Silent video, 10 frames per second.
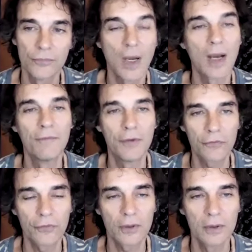
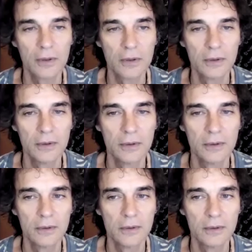Obviously,
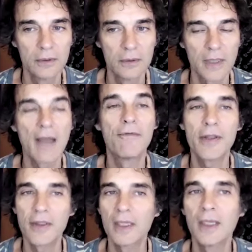everything